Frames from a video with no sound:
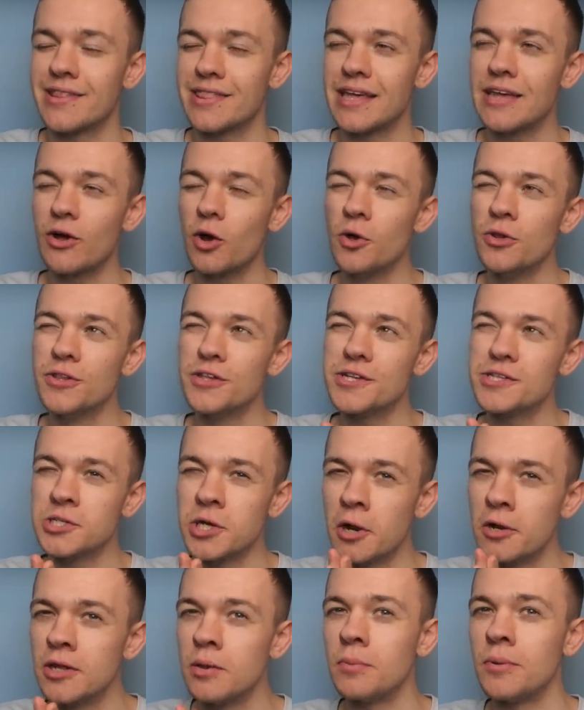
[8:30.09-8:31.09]
I think under
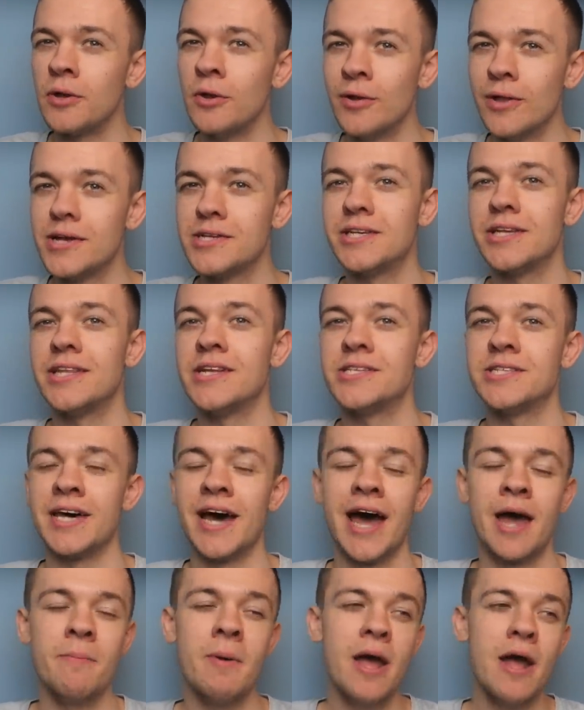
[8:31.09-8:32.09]
Tony Pulis at the
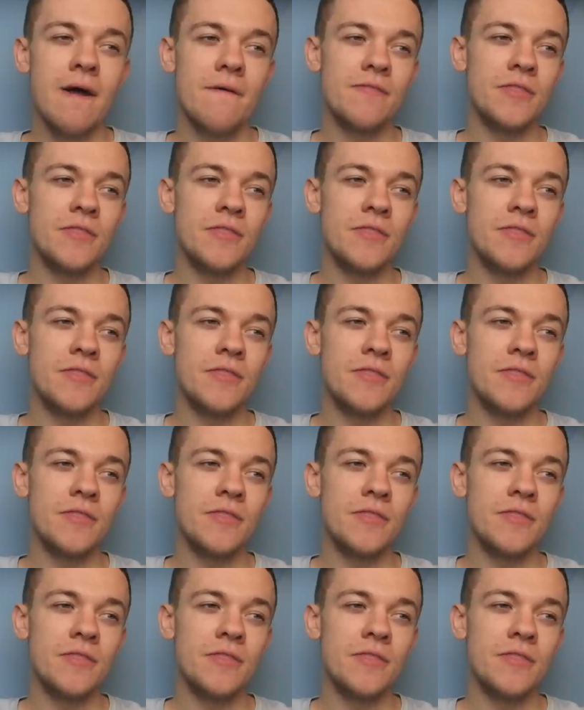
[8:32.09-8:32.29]
time,